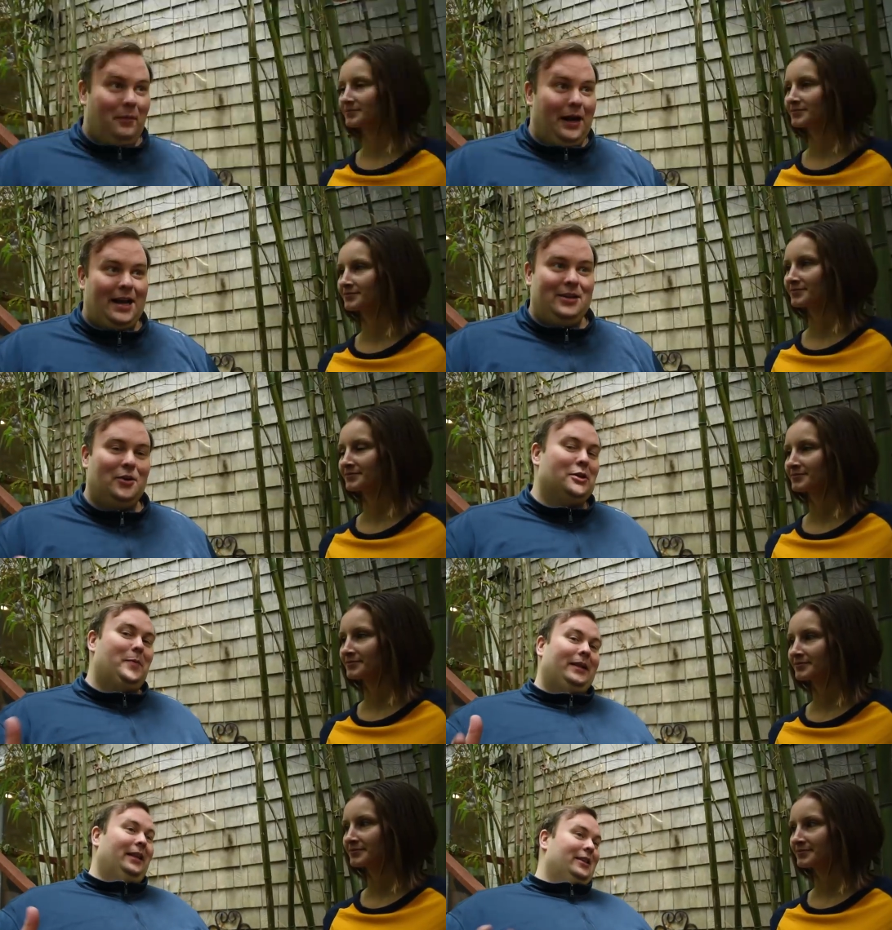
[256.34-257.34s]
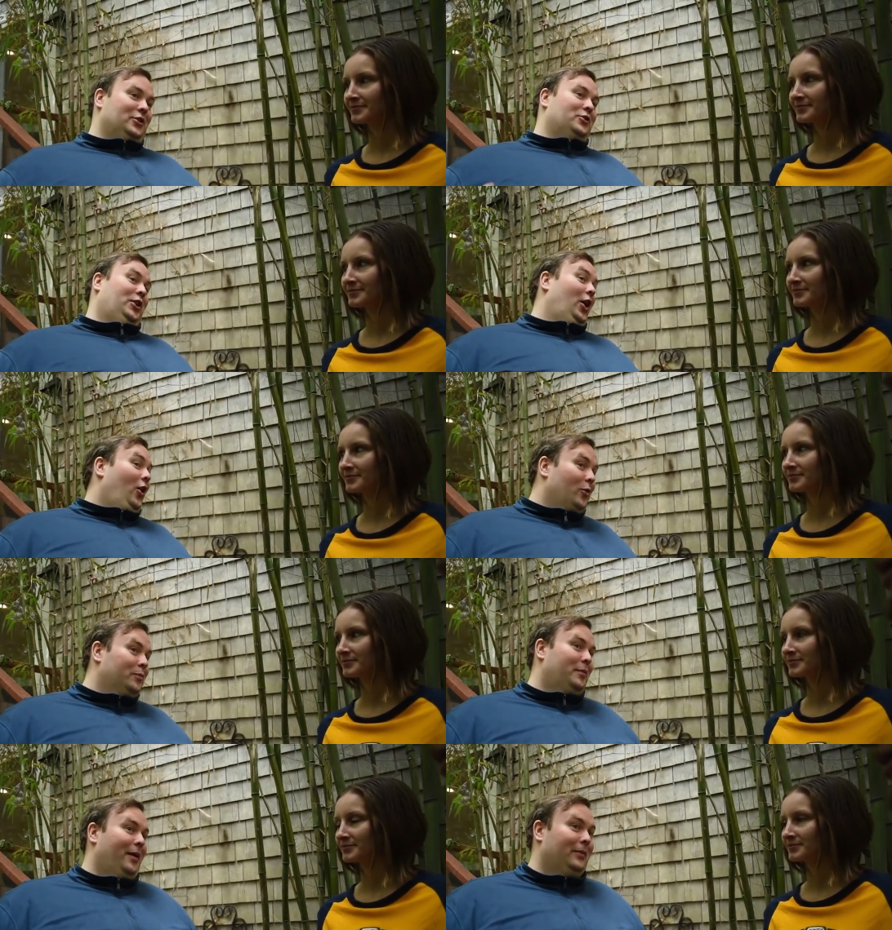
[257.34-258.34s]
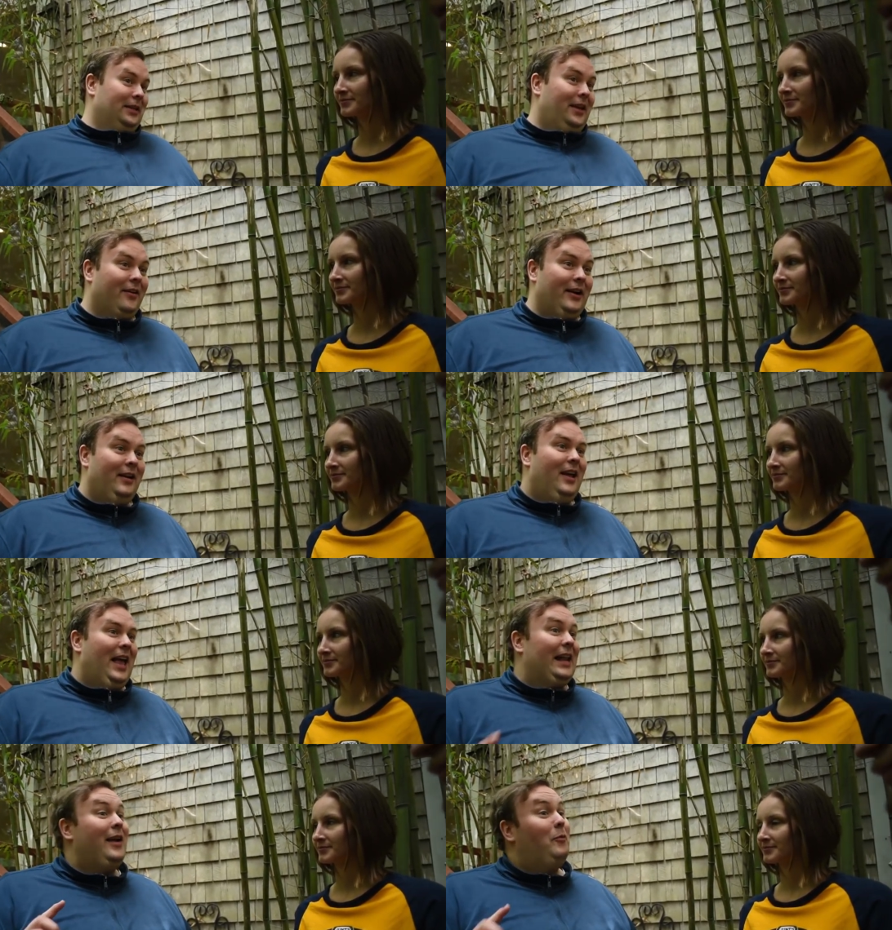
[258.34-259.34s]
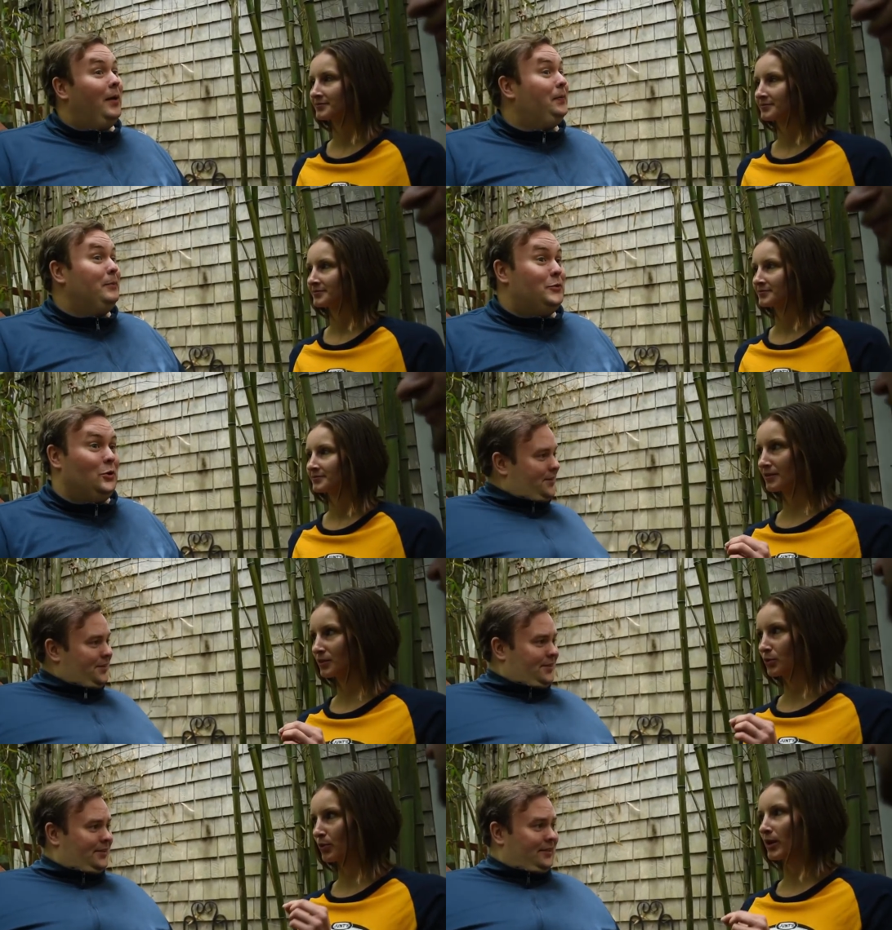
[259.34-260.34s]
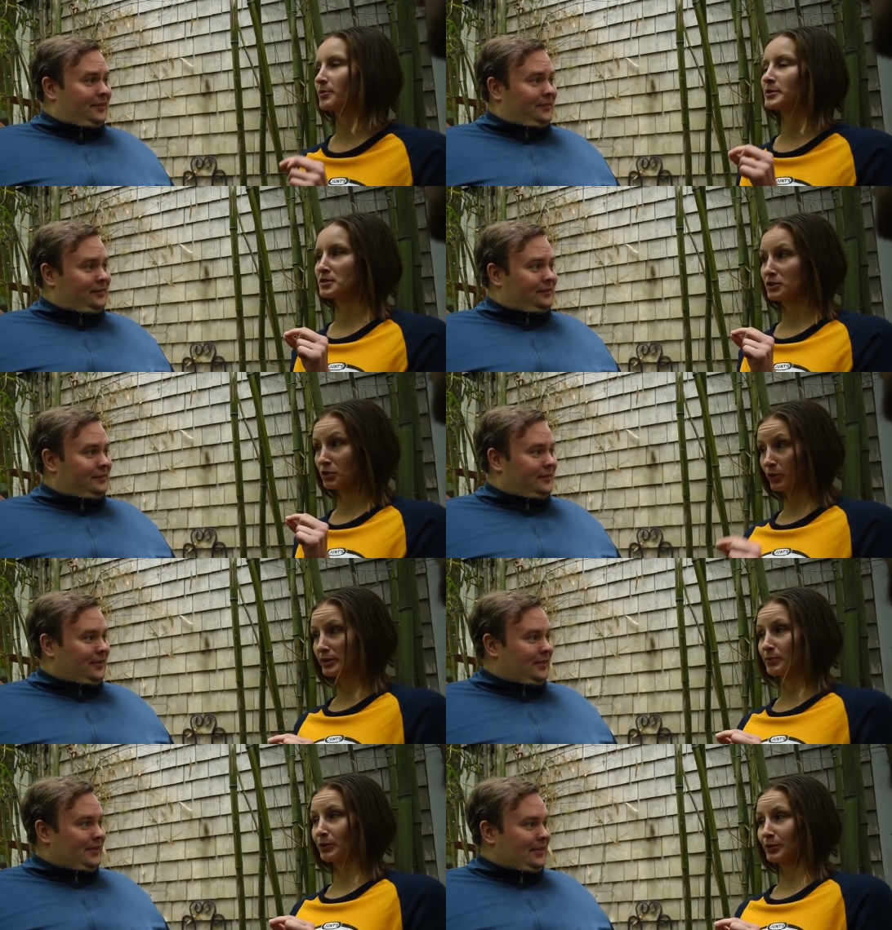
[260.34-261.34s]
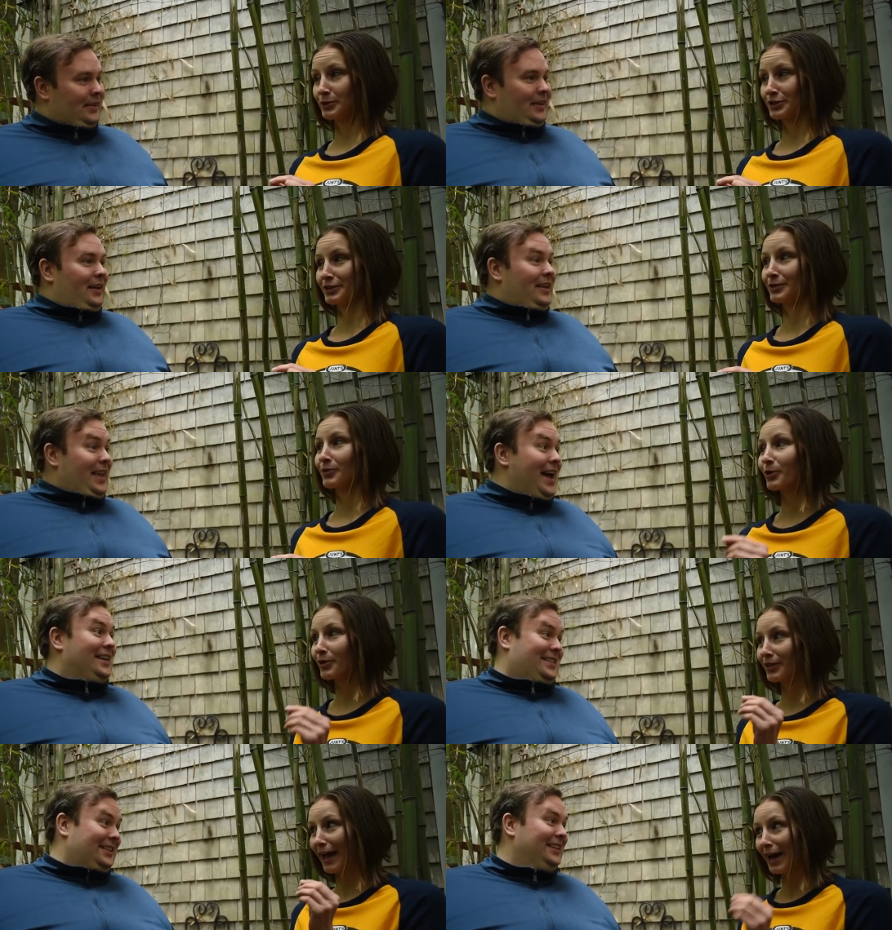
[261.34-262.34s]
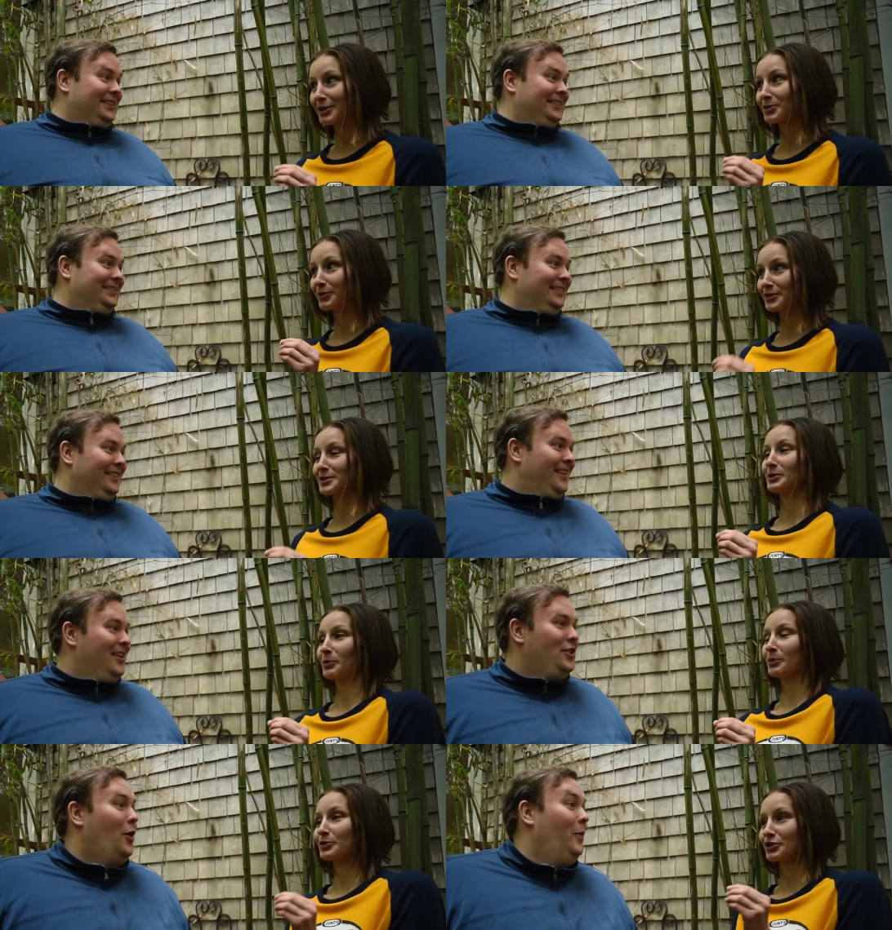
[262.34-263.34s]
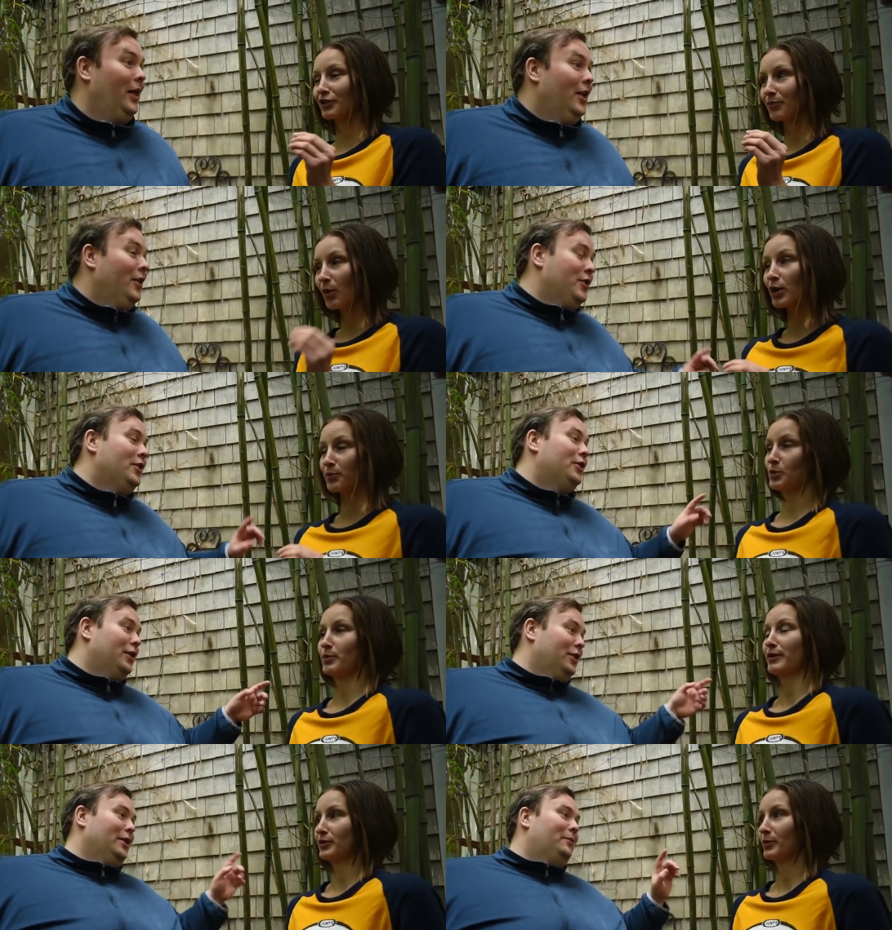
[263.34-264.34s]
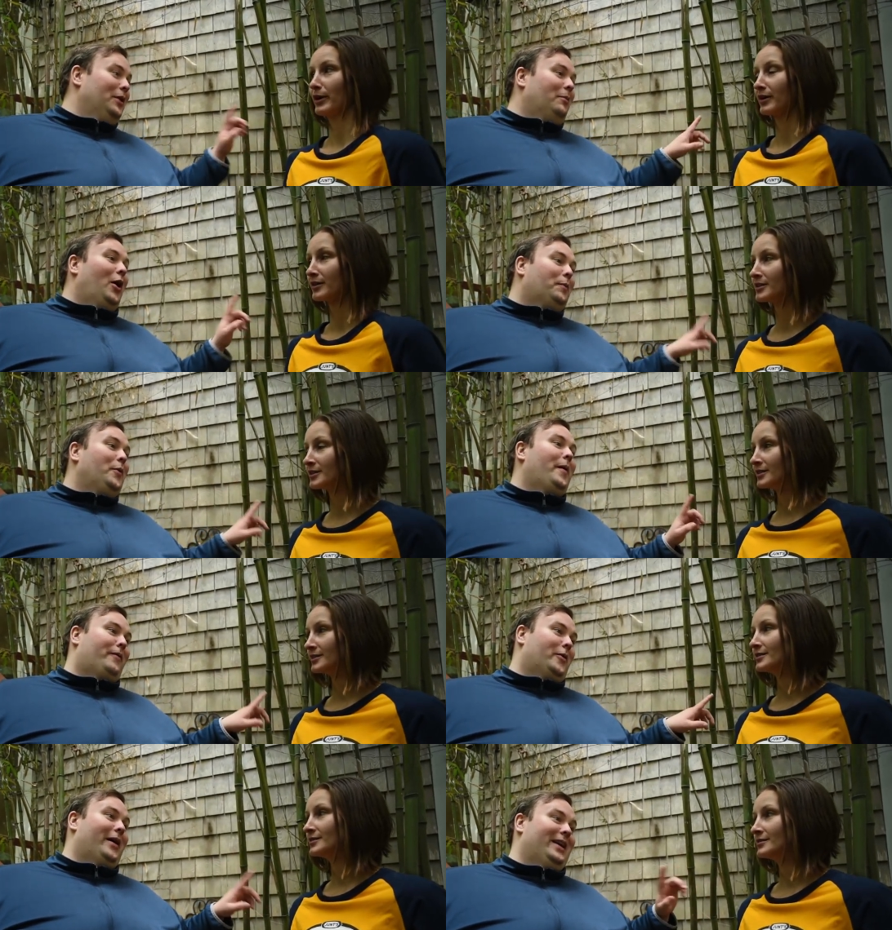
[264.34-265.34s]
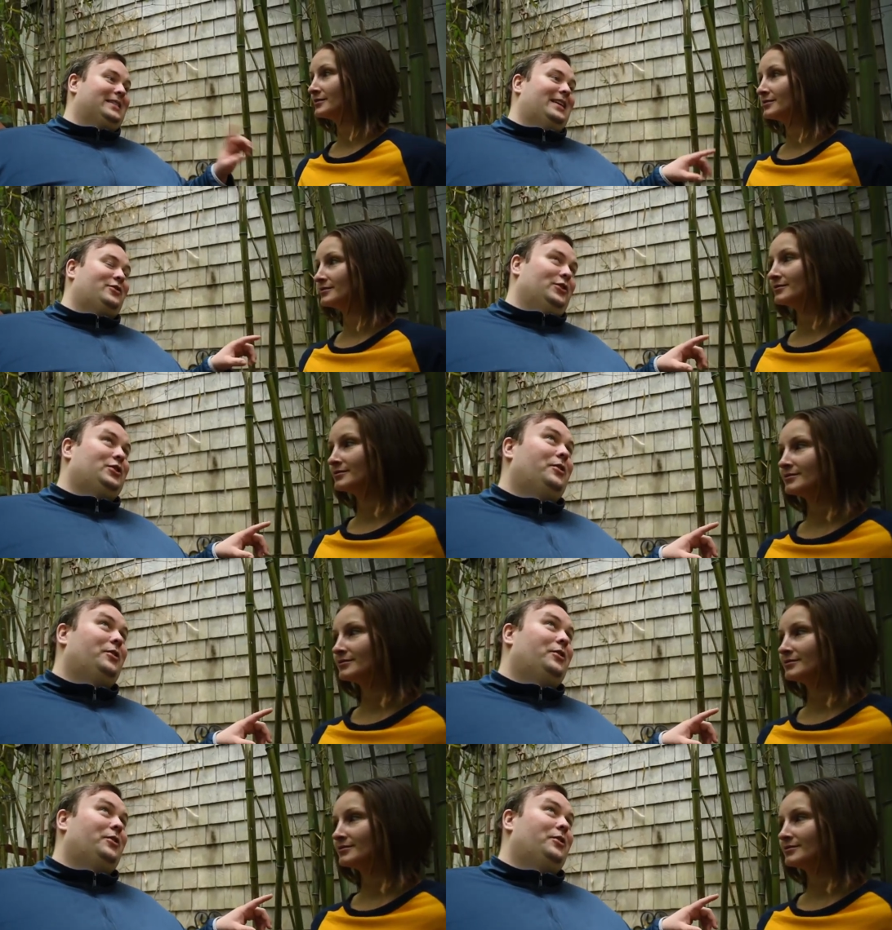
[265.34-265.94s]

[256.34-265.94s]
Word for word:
Speaker 1: But I don't expect the listeners at home to be able to hear it, and I want them to.
Speaker 2: Your problem is the noise pollution yes. or the actual physical pollution no, well, of moth poop everywhere? The, the, moth
Speaker 1: poop everywhere is actually a